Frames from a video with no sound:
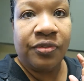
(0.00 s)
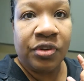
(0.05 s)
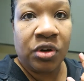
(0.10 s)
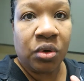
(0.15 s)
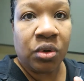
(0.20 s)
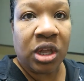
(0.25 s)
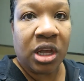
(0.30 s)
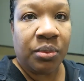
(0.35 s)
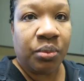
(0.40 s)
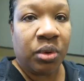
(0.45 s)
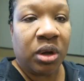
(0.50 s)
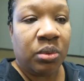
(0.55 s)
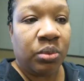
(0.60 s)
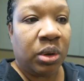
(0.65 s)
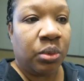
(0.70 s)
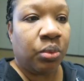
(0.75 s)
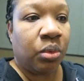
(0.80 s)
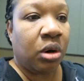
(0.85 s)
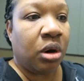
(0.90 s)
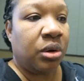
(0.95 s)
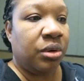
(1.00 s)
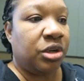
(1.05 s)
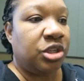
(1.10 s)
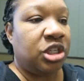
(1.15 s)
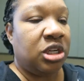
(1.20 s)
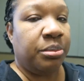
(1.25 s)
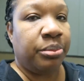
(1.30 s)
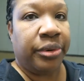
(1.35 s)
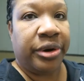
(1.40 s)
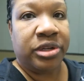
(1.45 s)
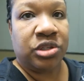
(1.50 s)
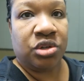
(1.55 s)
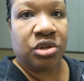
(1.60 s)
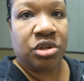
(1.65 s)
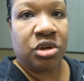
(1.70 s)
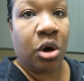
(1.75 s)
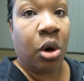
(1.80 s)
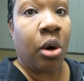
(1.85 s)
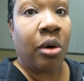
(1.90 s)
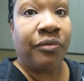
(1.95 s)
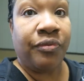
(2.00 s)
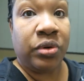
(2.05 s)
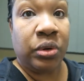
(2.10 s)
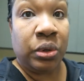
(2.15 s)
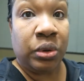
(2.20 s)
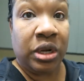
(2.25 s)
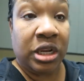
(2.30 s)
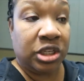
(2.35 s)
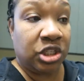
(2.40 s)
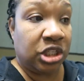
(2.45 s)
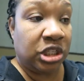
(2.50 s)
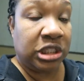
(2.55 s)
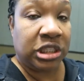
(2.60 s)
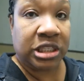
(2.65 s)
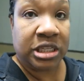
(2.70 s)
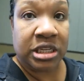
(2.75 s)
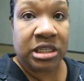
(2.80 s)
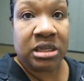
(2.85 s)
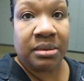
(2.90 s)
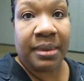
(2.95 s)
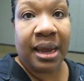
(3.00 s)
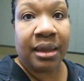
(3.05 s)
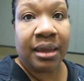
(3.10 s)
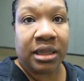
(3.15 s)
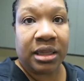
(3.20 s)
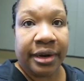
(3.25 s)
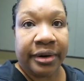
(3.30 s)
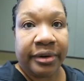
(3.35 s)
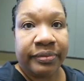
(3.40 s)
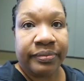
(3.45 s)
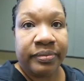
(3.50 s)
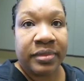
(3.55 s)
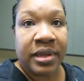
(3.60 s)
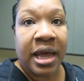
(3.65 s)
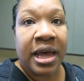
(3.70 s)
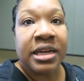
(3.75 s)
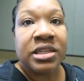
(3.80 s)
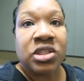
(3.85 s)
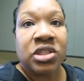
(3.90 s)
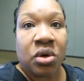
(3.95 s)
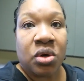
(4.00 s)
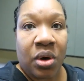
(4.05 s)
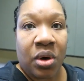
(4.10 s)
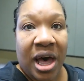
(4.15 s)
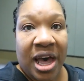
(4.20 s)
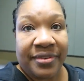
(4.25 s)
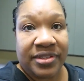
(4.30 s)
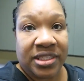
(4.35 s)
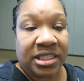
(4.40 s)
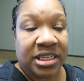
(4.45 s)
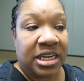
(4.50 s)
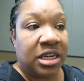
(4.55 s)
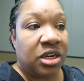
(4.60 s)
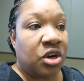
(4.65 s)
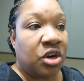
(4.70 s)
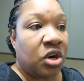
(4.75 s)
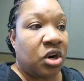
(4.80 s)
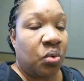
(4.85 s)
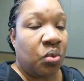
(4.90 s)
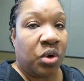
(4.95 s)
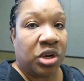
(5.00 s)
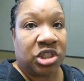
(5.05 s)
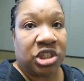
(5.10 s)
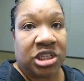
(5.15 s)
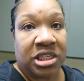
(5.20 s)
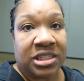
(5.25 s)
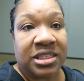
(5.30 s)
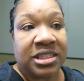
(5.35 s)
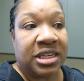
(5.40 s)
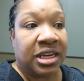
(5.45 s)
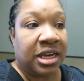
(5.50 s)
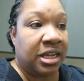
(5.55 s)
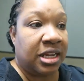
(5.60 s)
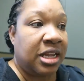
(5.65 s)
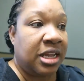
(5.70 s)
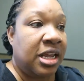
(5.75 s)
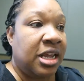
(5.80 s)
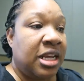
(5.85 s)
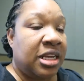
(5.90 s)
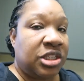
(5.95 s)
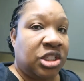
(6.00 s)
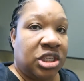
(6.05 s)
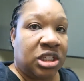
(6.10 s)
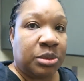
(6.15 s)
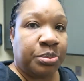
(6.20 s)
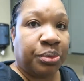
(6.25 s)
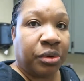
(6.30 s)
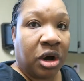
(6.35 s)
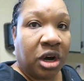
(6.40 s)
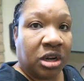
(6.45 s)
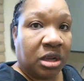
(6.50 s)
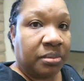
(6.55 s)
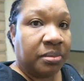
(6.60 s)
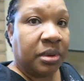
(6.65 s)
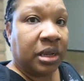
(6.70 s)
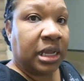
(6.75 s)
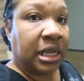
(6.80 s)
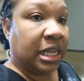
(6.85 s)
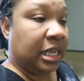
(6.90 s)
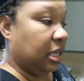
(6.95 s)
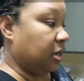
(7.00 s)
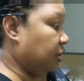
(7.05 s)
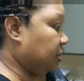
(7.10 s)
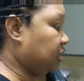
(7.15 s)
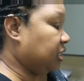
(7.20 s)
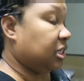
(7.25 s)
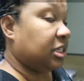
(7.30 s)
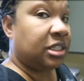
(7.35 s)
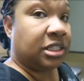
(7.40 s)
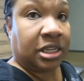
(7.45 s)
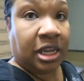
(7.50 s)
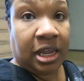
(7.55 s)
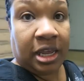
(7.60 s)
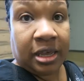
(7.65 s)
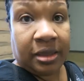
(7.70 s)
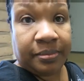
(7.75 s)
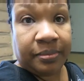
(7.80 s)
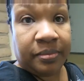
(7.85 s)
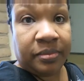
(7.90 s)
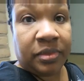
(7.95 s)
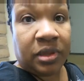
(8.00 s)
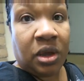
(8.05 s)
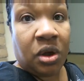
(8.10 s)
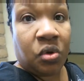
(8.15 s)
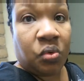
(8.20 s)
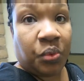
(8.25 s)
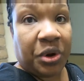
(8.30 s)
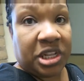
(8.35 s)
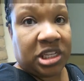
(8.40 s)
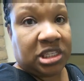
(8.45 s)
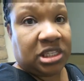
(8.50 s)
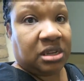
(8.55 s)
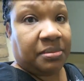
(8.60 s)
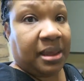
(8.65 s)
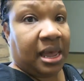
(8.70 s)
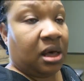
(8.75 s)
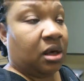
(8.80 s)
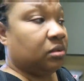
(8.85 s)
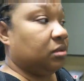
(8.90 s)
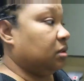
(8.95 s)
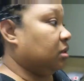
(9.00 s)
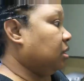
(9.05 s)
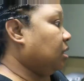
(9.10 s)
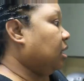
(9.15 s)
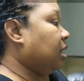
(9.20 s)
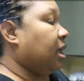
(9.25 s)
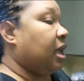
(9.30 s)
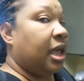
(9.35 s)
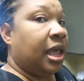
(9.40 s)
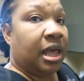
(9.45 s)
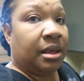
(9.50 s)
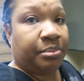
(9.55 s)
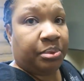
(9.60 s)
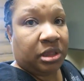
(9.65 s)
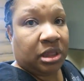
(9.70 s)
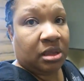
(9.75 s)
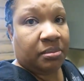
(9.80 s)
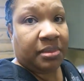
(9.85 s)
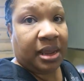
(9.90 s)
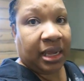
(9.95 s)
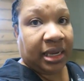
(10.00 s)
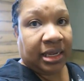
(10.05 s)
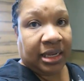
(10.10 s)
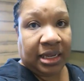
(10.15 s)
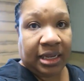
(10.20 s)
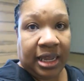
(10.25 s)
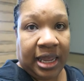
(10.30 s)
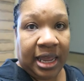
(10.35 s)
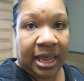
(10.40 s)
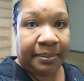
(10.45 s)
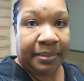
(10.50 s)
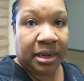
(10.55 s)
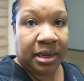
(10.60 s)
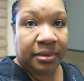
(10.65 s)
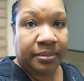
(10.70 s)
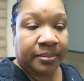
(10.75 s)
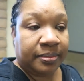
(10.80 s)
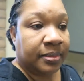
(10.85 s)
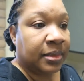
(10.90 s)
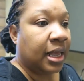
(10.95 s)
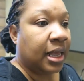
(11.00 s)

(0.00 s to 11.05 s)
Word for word: fill up one with water and she brings her dog food and she sits him out there. So I've seen her when she's done, she's brought them here to the sink, rinsed them out, and put them back in the cabinet.